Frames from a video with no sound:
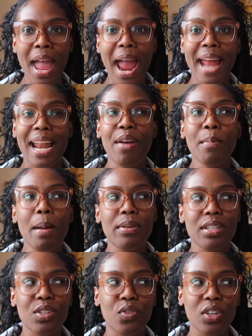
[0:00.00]
And I remember
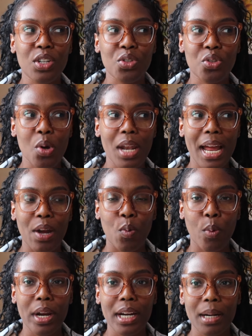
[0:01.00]
just feeling so like
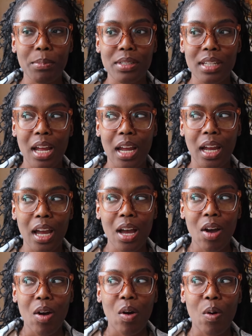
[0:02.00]
weird. I'm just like,
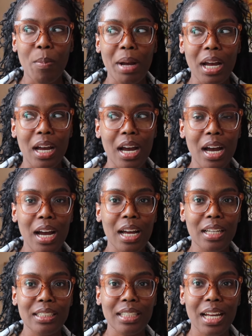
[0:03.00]
oh my
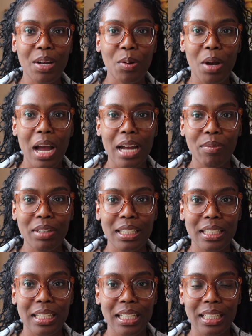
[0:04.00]
gosh, like I
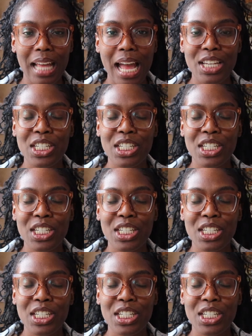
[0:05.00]
really did that.